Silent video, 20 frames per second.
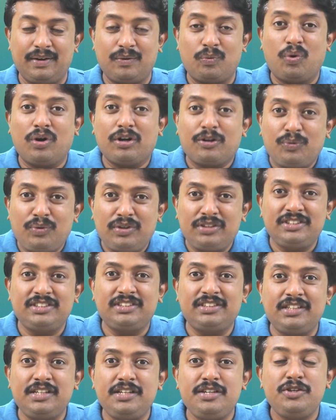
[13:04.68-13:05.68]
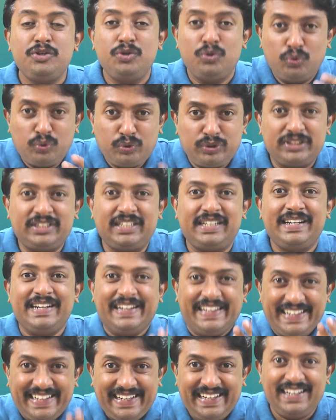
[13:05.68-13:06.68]
what was the use
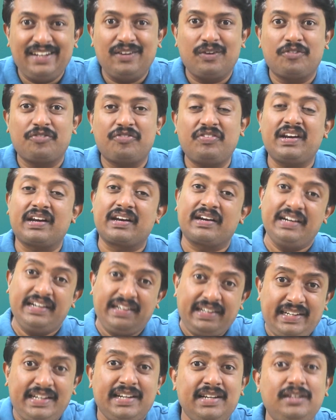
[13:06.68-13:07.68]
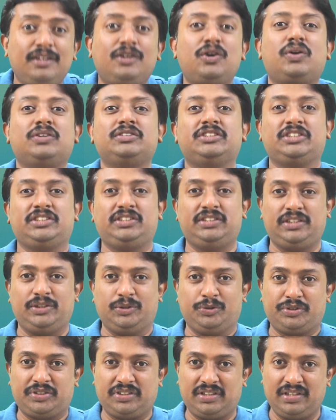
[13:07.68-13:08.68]
and need of a written
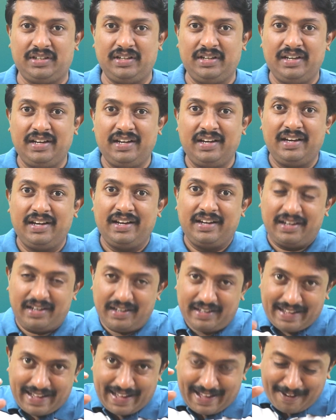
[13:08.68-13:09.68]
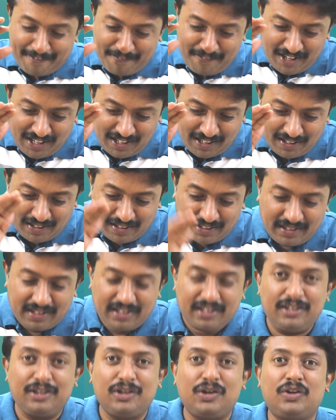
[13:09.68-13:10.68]
constitution? Having a
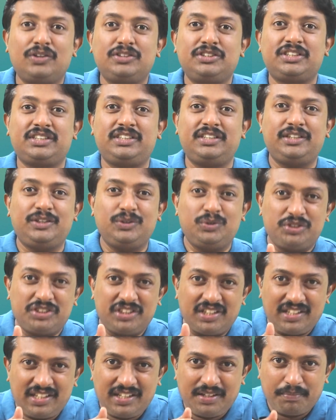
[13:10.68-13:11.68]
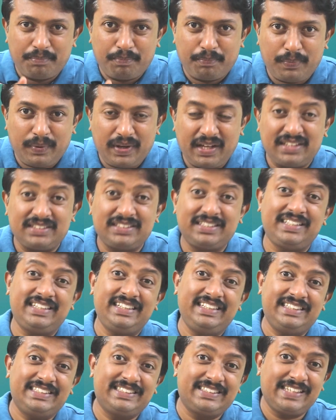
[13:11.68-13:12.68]
written constitution in place in
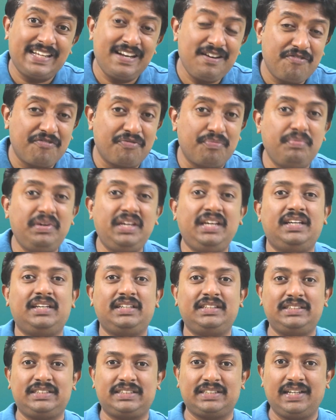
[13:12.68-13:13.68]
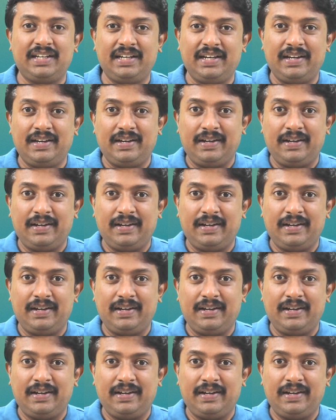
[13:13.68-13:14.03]
itself means,